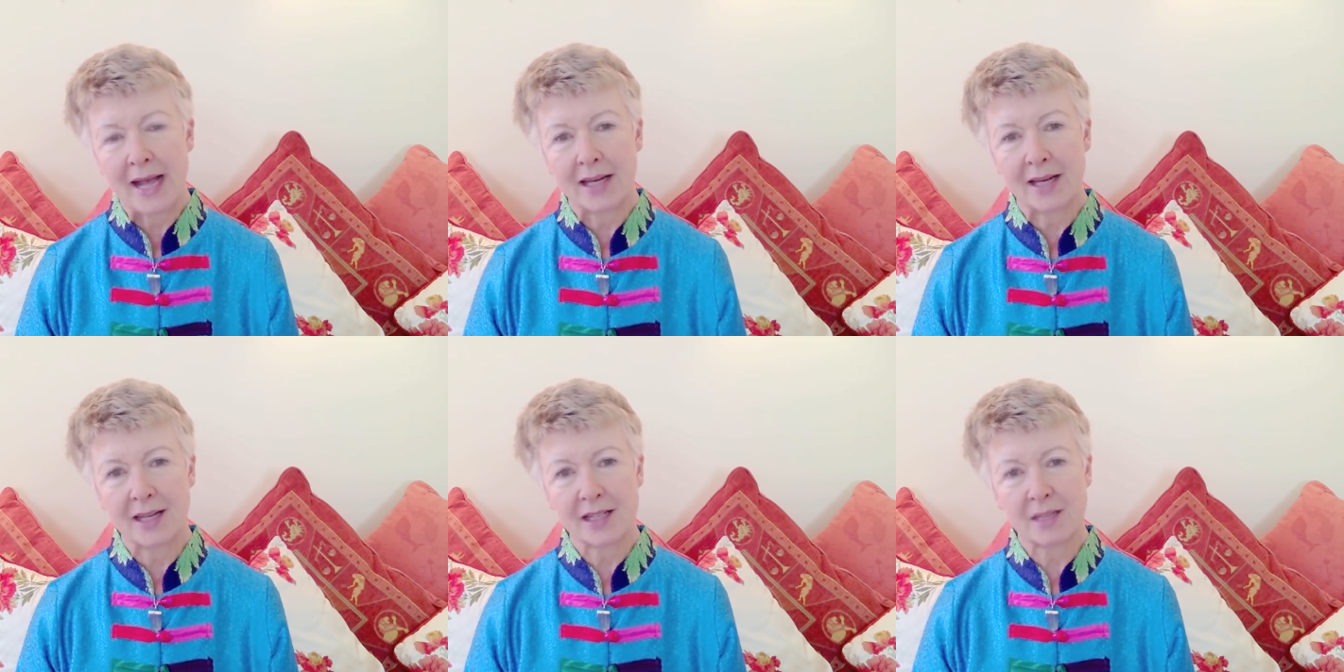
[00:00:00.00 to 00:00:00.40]

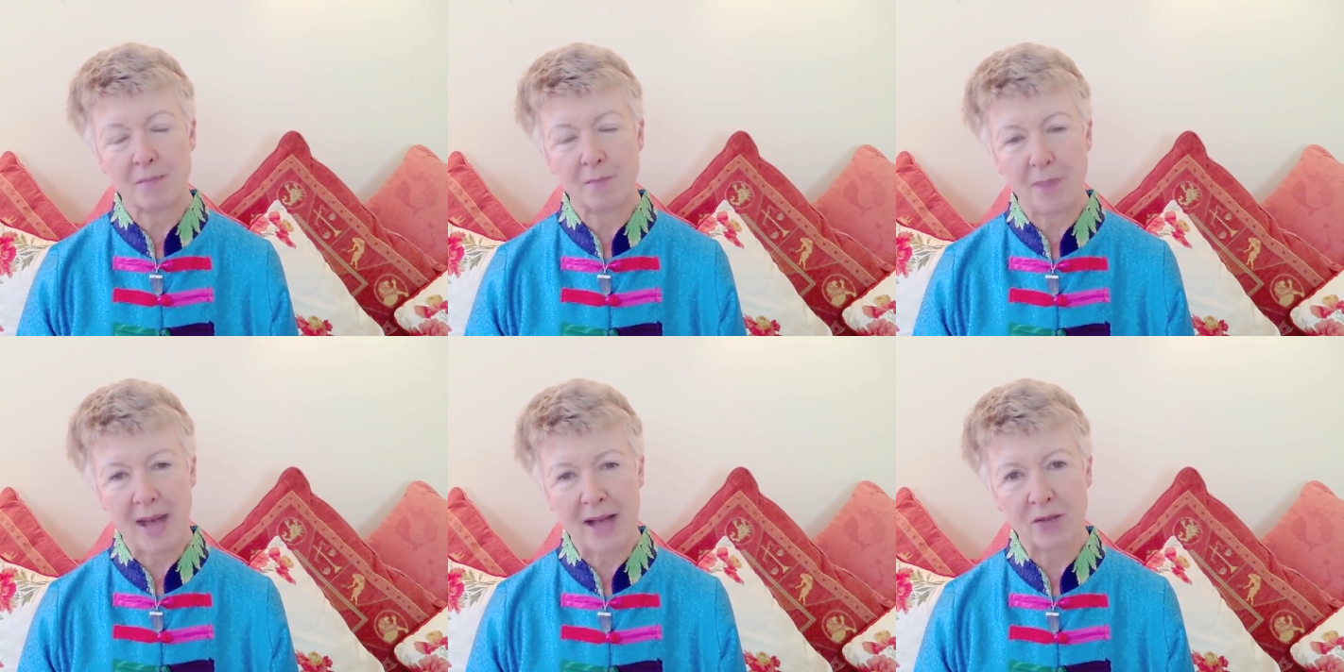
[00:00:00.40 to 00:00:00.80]
and it's
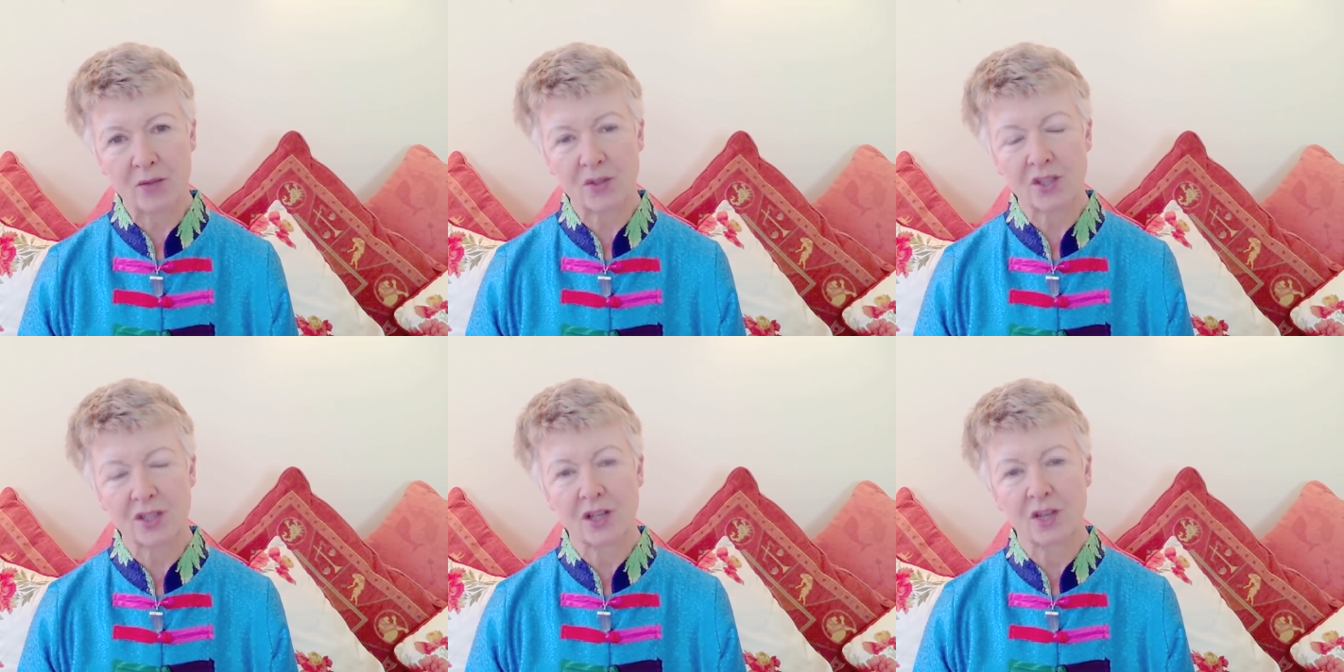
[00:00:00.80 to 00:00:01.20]

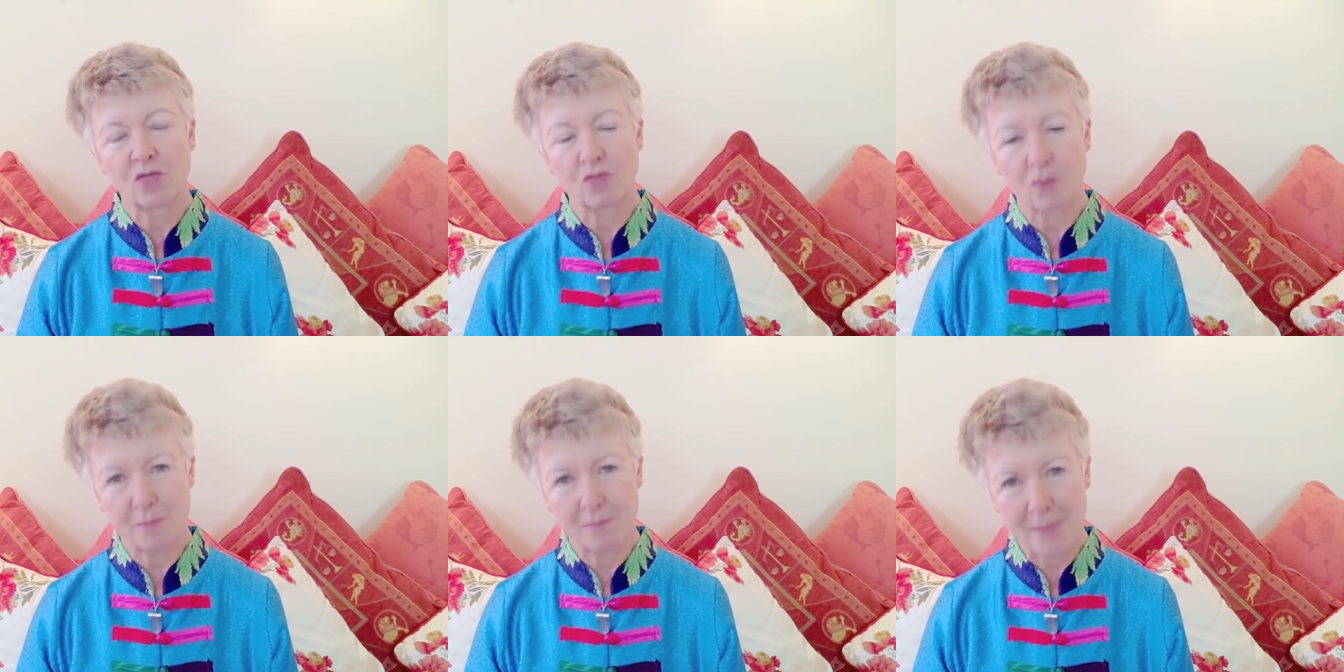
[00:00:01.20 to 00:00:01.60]
about
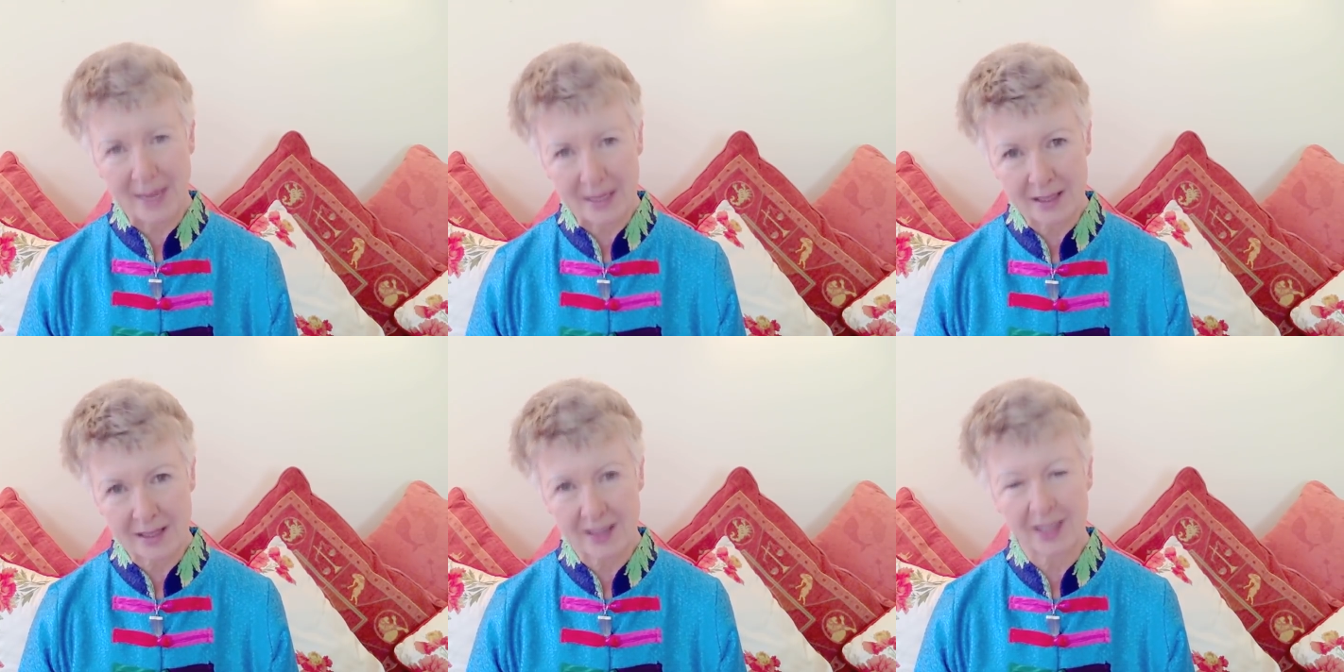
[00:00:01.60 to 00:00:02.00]

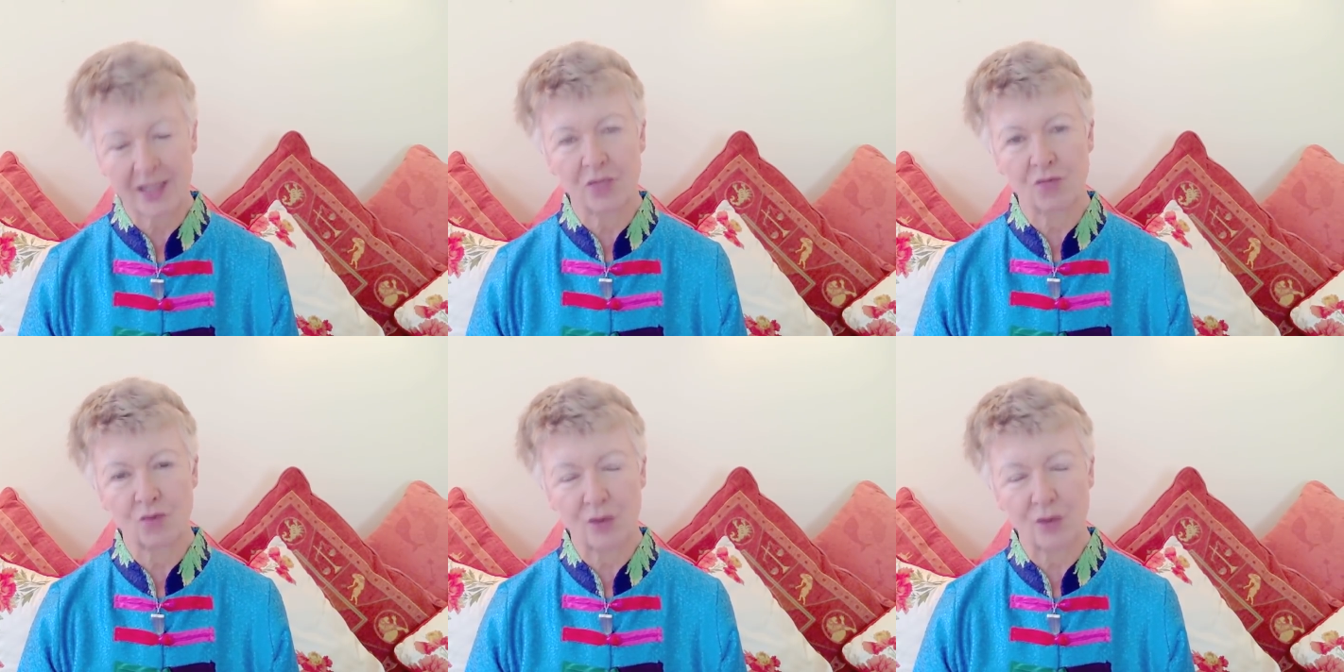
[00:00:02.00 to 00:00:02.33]
romantic